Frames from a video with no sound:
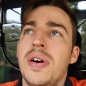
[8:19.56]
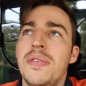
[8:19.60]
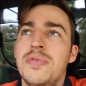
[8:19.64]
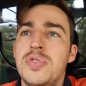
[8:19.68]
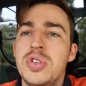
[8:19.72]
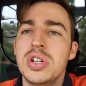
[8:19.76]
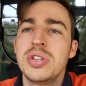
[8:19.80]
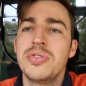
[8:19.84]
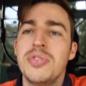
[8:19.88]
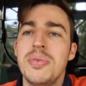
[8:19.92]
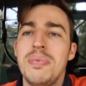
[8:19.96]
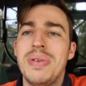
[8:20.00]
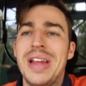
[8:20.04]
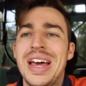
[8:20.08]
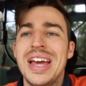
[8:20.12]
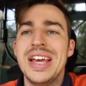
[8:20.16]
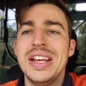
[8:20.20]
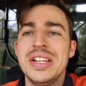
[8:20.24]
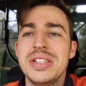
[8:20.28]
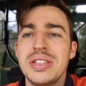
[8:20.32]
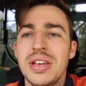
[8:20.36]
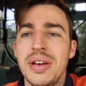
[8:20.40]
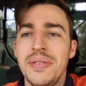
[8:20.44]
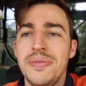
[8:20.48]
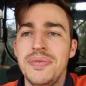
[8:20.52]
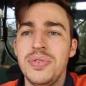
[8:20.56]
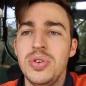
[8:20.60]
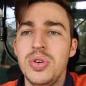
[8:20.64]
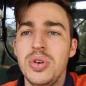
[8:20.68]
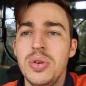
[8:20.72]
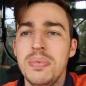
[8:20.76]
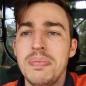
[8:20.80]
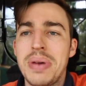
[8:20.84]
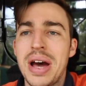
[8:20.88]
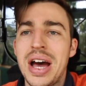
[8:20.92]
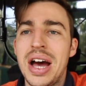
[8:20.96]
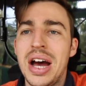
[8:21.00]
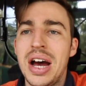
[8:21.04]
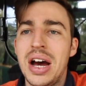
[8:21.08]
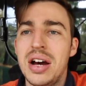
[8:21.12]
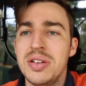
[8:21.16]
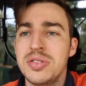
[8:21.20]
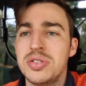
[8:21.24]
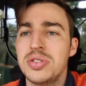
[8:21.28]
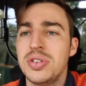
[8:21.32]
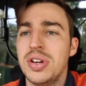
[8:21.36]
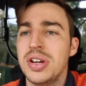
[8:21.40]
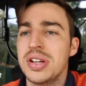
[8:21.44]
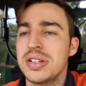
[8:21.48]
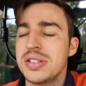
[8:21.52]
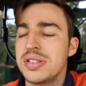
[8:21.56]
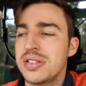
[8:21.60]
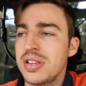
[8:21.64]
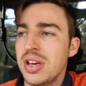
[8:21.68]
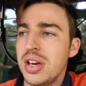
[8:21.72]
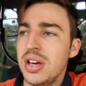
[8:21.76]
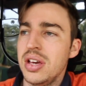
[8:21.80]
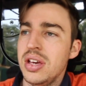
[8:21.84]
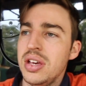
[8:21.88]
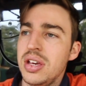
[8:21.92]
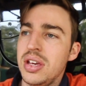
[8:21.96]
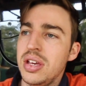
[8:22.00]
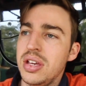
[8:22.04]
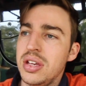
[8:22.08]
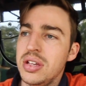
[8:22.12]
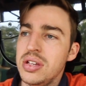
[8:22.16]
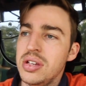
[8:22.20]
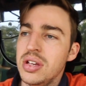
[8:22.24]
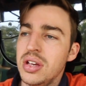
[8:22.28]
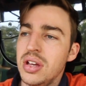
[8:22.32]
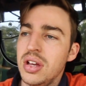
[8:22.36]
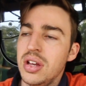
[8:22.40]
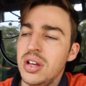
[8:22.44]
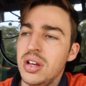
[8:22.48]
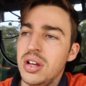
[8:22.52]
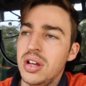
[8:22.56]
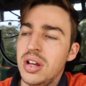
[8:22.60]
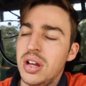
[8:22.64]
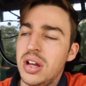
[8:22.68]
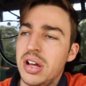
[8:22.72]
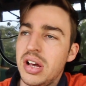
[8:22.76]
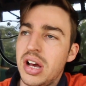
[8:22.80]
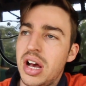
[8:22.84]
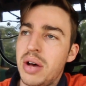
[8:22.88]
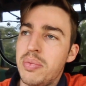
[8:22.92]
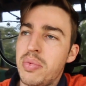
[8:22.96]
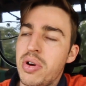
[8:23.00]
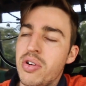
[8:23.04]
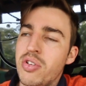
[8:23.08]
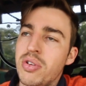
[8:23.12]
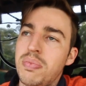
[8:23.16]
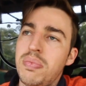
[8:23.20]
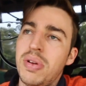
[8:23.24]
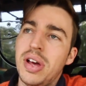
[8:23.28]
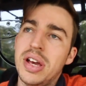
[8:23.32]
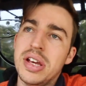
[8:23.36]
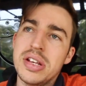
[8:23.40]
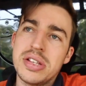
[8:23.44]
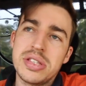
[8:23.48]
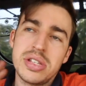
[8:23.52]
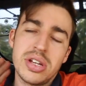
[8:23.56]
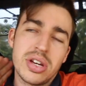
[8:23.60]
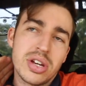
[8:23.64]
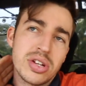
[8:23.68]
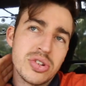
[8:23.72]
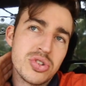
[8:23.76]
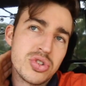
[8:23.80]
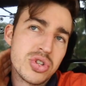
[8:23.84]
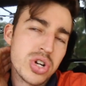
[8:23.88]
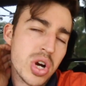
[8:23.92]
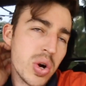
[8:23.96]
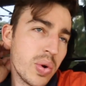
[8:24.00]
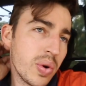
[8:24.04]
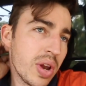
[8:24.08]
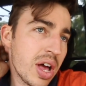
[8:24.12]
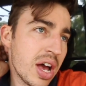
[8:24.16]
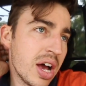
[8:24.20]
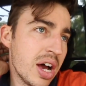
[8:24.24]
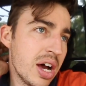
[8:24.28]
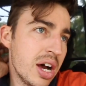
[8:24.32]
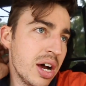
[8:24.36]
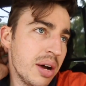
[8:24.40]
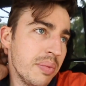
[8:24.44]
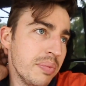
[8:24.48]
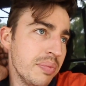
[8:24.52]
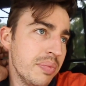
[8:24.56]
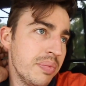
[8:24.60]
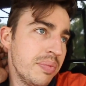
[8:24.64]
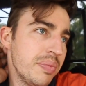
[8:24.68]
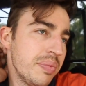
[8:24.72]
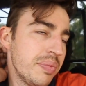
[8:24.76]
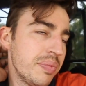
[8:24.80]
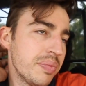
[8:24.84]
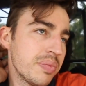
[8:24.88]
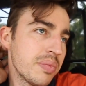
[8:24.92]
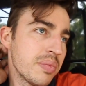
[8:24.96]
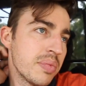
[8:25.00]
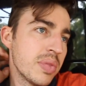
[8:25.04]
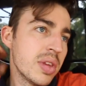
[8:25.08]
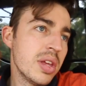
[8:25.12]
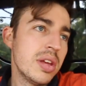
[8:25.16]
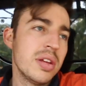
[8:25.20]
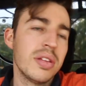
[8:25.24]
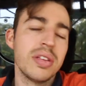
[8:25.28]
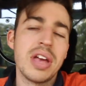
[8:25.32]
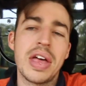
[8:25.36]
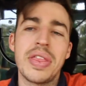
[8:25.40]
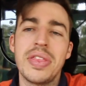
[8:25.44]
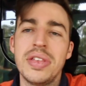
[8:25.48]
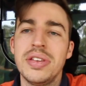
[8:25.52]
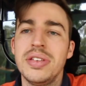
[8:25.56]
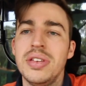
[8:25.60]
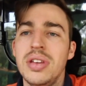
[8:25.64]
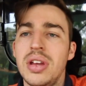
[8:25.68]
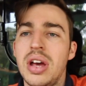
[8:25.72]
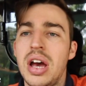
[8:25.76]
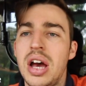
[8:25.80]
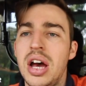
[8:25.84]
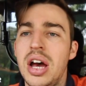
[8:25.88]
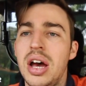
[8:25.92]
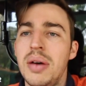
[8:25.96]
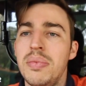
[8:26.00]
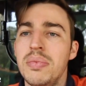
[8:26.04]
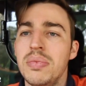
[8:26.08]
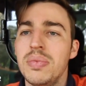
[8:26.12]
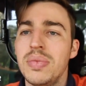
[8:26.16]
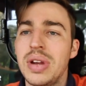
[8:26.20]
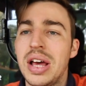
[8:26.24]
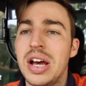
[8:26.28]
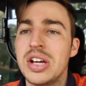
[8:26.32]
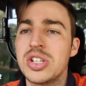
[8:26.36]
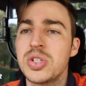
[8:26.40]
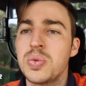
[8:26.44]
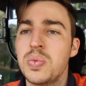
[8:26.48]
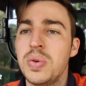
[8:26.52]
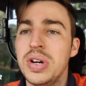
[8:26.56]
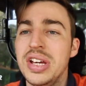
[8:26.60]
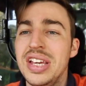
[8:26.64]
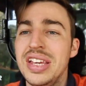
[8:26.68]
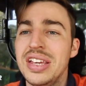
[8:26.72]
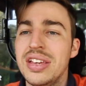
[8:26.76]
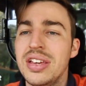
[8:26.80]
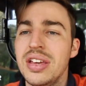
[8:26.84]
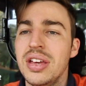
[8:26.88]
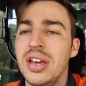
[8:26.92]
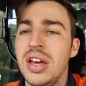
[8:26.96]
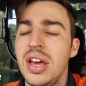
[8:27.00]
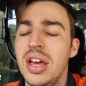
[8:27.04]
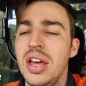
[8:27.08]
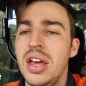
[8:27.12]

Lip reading: just replaced a few parts, like say I replaced a control arm last week,